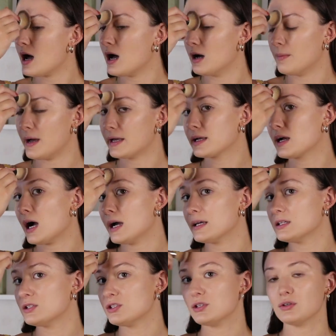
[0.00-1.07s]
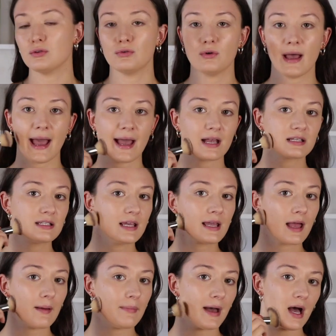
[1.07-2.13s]
I got into
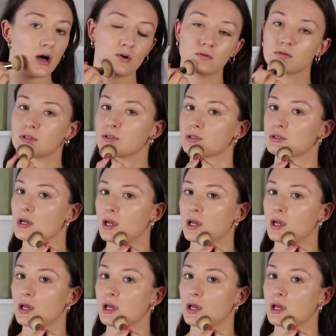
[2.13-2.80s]
acting about